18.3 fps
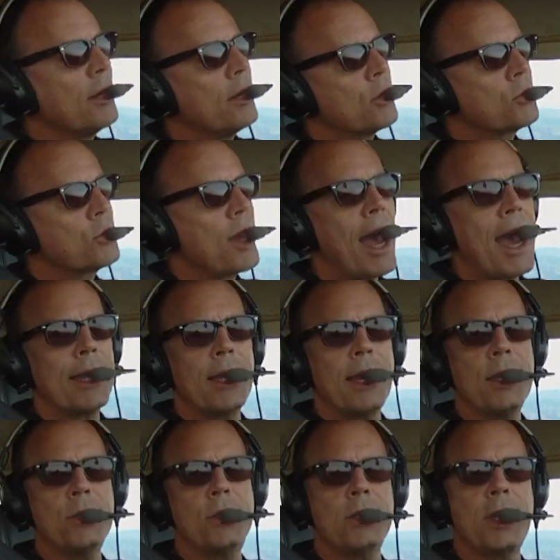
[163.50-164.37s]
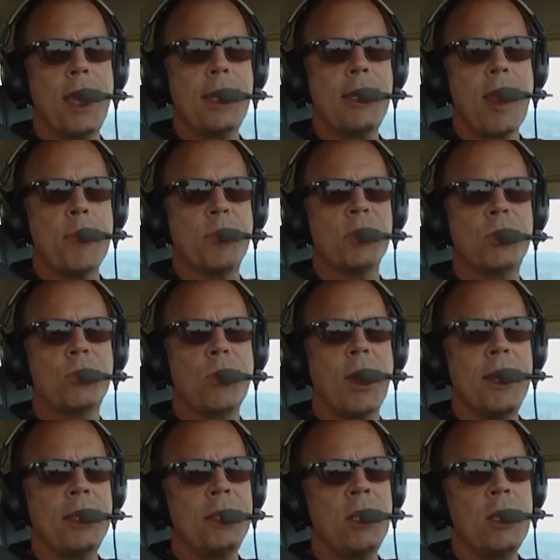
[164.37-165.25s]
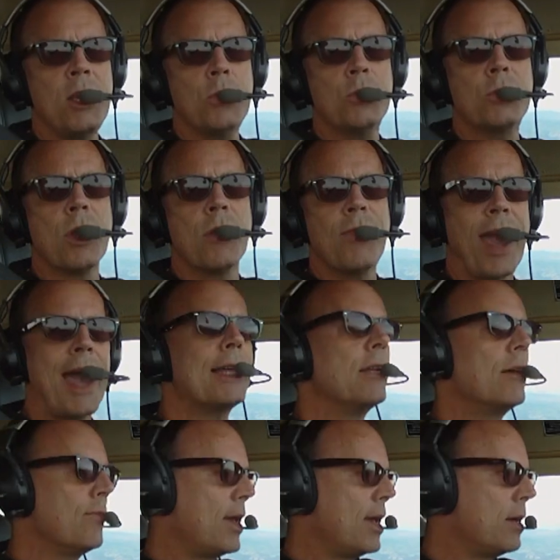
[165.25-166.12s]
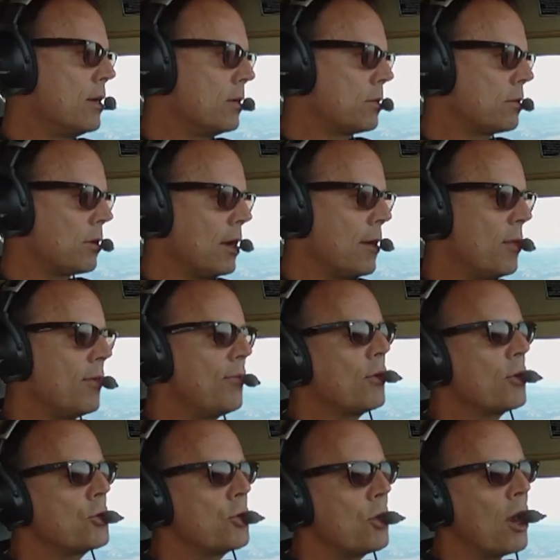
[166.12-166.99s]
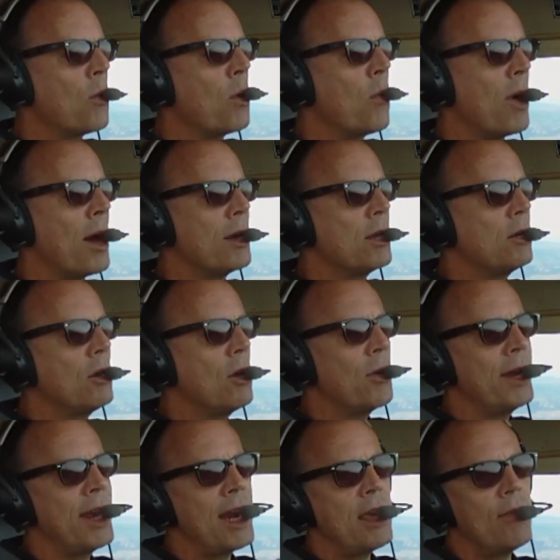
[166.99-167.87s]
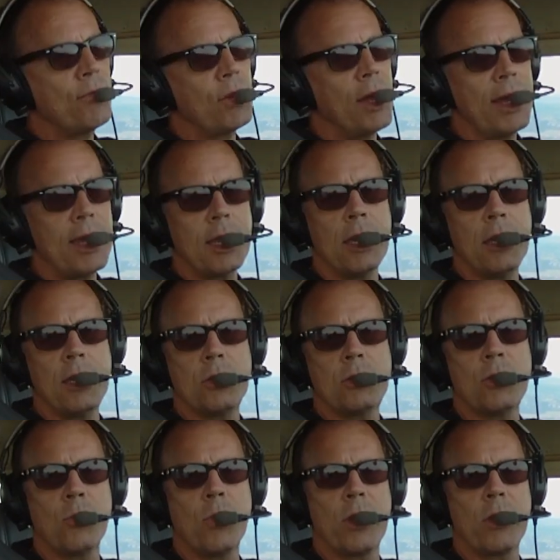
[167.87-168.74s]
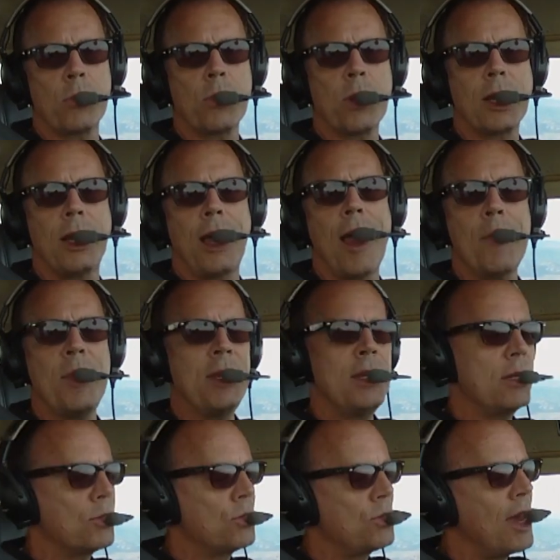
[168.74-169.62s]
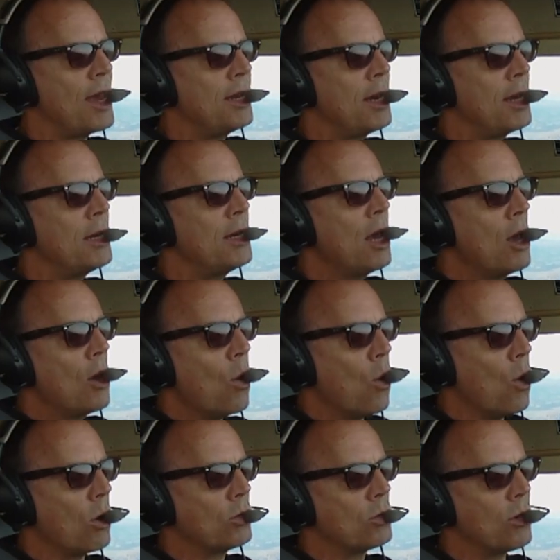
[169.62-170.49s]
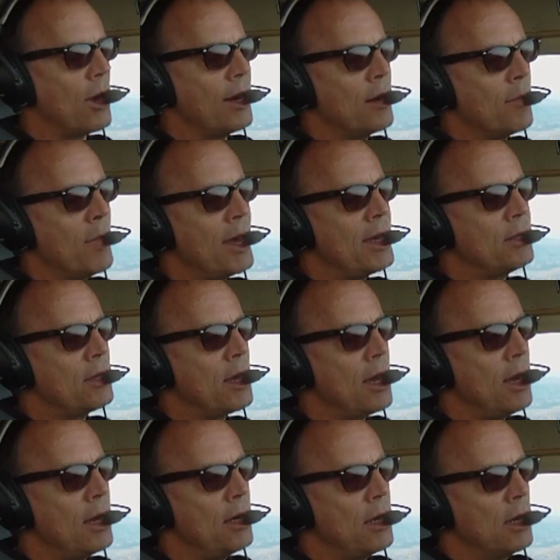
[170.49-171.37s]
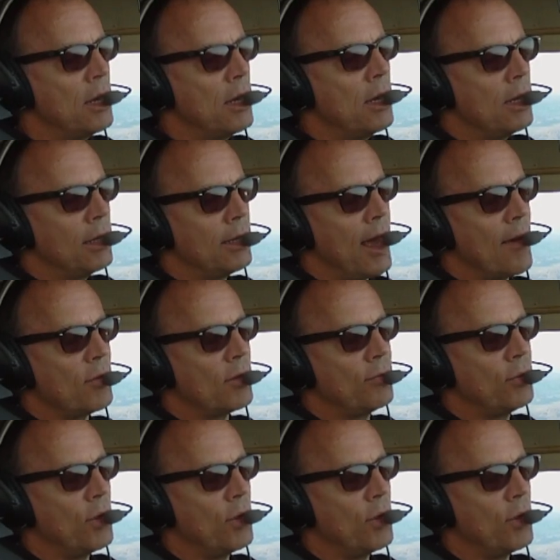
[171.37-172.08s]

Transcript: The Skylane today demonstrating the use of elevator trim. The first thing we want to do in any flight condition, whether we're climbing, descending, or trying to maintain level